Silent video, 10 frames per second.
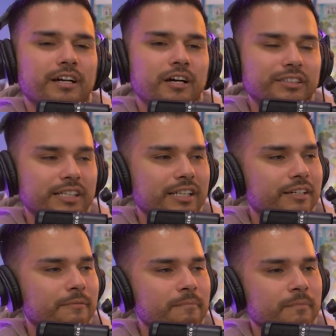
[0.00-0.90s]
I'll say
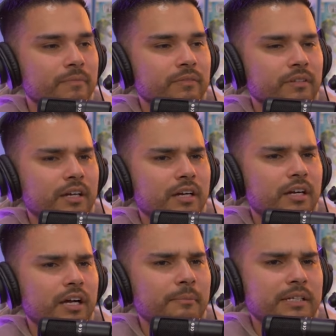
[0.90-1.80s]
like,
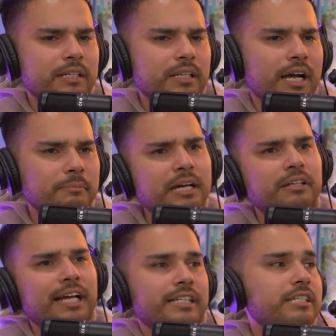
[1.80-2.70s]
uh, I mean, I'm down.
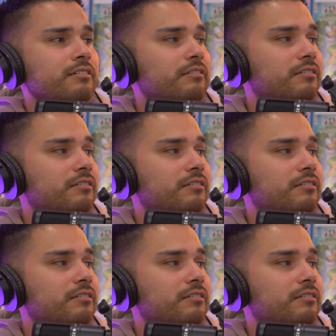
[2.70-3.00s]
I could eat.